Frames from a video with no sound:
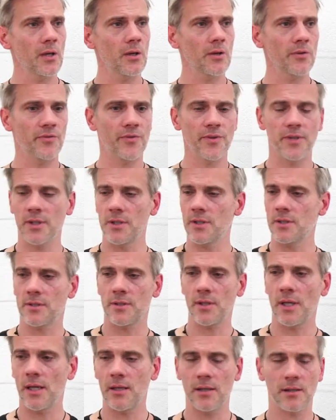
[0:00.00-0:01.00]
of
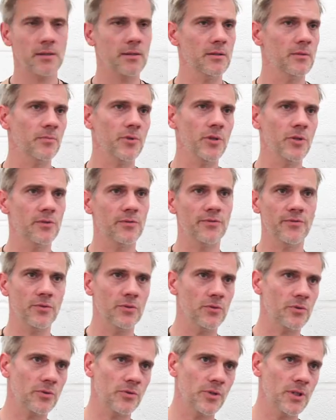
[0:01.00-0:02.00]
these elegant,
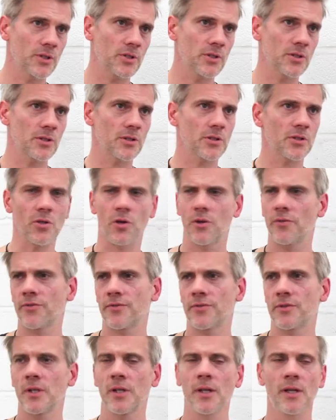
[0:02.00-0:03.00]
beautiful creatures,
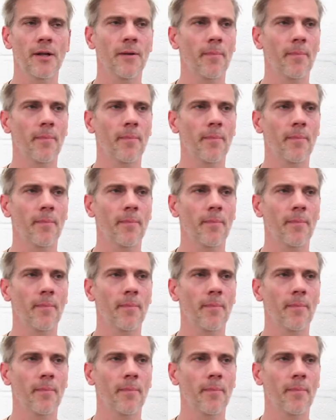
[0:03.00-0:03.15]
soft,